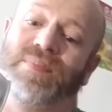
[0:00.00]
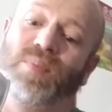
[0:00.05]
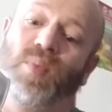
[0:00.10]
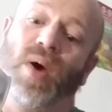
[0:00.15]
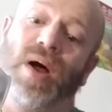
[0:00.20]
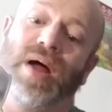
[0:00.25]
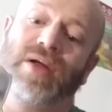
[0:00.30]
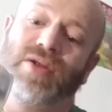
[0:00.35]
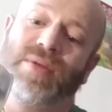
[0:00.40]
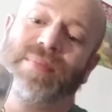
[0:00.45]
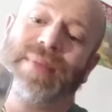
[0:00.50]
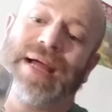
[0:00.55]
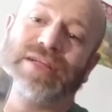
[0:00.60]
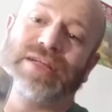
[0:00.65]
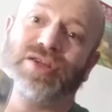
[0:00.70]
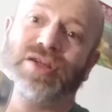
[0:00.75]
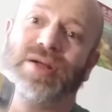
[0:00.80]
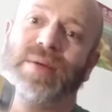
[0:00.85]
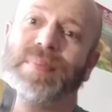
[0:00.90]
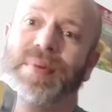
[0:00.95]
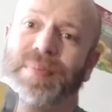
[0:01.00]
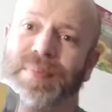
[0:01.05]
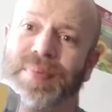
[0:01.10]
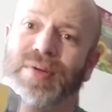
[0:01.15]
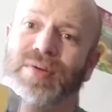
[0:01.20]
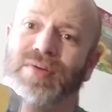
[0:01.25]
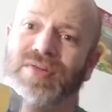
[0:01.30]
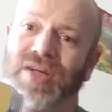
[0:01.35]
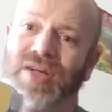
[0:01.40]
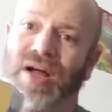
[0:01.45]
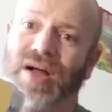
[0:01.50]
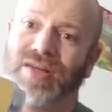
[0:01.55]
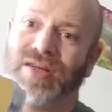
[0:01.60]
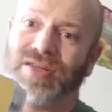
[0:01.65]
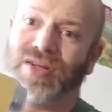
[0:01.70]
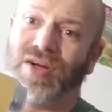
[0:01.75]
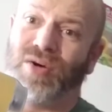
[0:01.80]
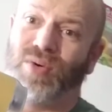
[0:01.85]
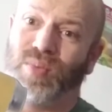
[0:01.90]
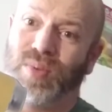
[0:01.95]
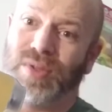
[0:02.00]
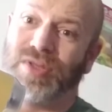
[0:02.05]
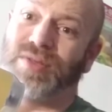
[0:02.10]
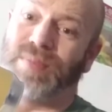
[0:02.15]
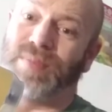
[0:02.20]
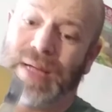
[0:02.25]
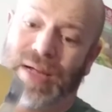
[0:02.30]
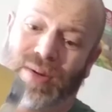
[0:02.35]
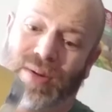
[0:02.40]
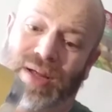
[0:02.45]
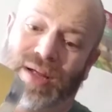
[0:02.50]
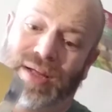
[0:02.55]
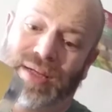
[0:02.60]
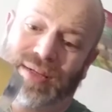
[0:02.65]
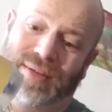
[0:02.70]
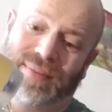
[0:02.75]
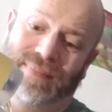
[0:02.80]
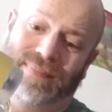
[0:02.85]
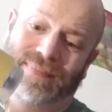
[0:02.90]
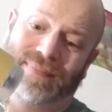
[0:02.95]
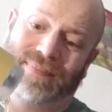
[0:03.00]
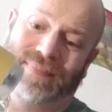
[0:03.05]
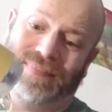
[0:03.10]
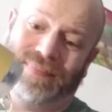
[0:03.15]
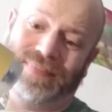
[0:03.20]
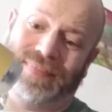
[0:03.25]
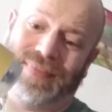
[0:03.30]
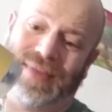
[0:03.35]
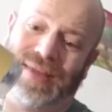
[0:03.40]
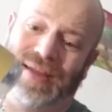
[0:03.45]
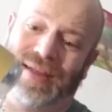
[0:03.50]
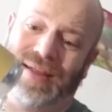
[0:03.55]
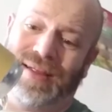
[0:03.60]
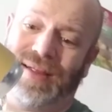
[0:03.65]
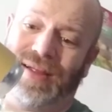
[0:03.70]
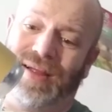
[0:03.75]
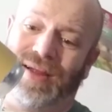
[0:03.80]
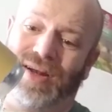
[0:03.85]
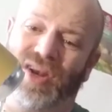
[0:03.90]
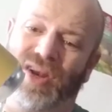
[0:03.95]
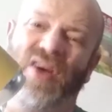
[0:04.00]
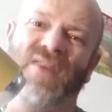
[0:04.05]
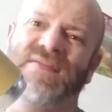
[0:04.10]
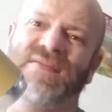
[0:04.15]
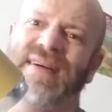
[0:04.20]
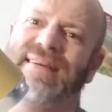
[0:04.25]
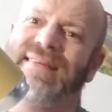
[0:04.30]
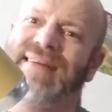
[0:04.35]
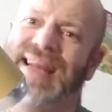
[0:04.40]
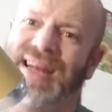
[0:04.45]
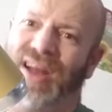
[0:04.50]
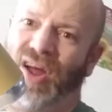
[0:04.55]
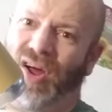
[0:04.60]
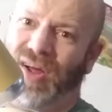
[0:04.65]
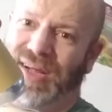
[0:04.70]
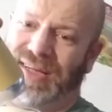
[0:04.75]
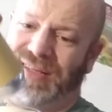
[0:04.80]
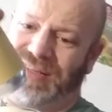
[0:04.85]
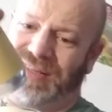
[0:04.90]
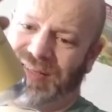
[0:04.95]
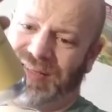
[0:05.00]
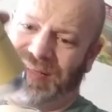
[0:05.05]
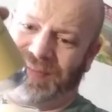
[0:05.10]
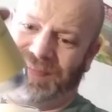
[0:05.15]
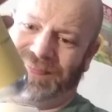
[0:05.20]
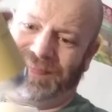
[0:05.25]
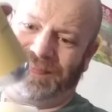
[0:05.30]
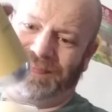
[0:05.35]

what I'd imagine a baboon's arsehole would smell like. Not very nice.